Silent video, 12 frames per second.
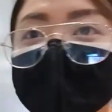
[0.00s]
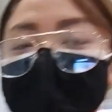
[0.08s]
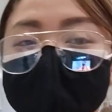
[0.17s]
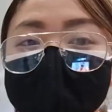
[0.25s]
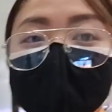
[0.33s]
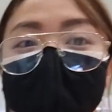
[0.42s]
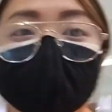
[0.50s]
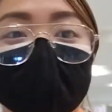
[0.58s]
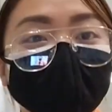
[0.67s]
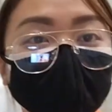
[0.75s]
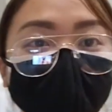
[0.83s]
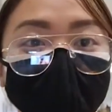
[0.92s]
We're now
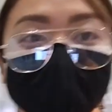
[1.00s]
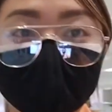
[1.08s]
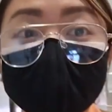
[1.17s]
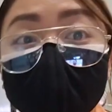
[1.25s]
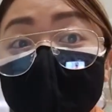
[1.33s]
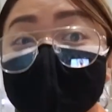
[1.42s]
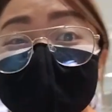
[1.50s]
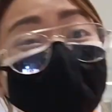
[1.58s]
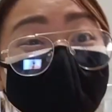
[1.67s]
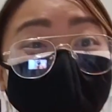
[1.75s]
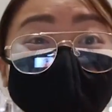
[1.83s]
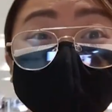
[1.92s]
heading to the boarding